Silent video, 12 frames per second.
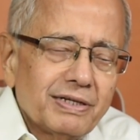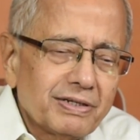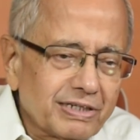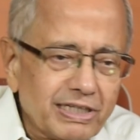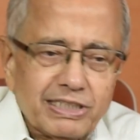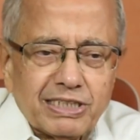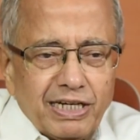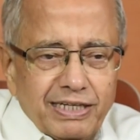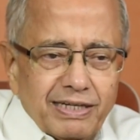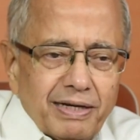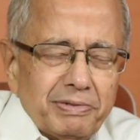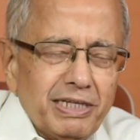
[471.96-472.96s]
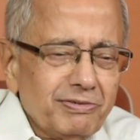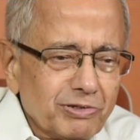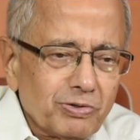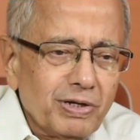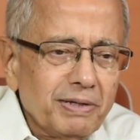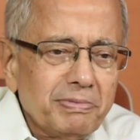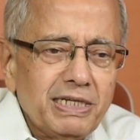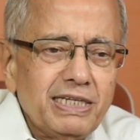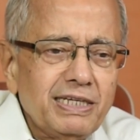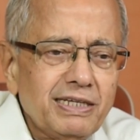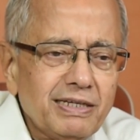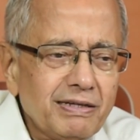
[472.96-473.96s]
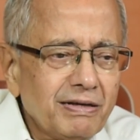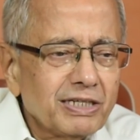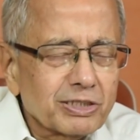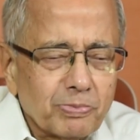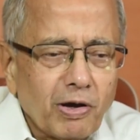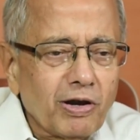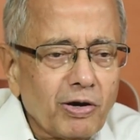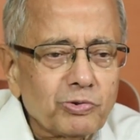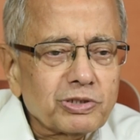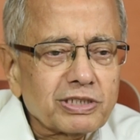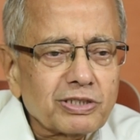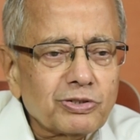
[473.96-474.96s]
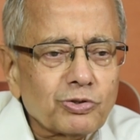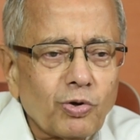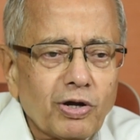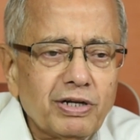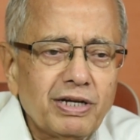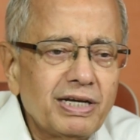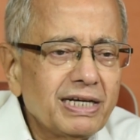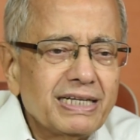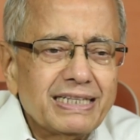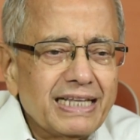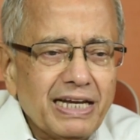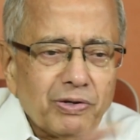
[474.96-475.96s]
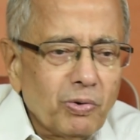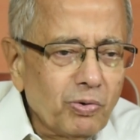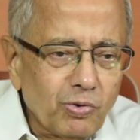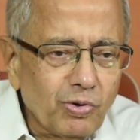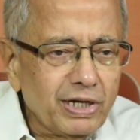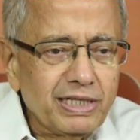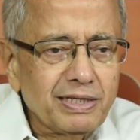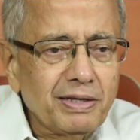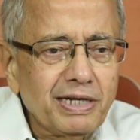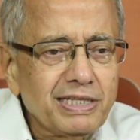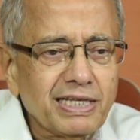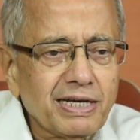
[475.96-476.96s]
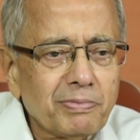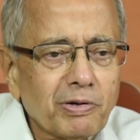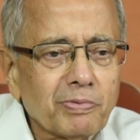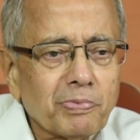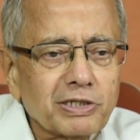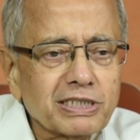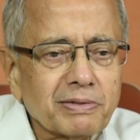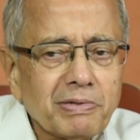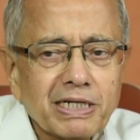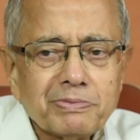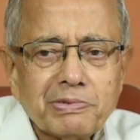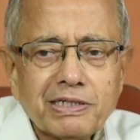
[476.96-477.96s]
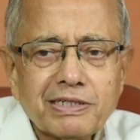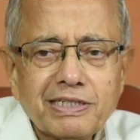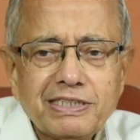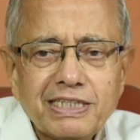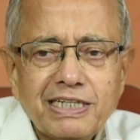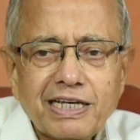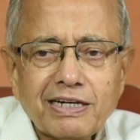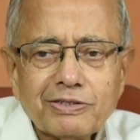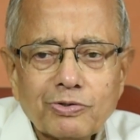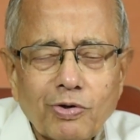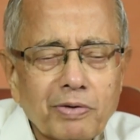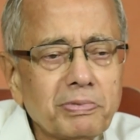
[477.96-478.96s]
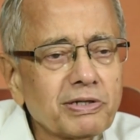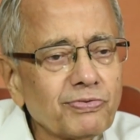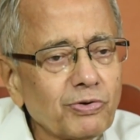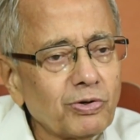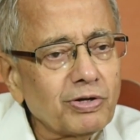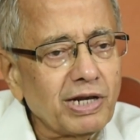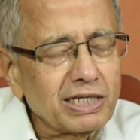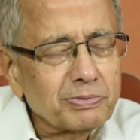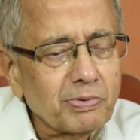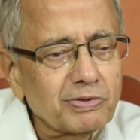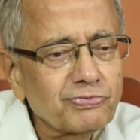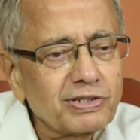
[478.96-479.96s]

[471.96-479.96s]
Traditionally, even today many small houses and so on, they don't know anything about project management, engineer and so on. But if you go to large projects,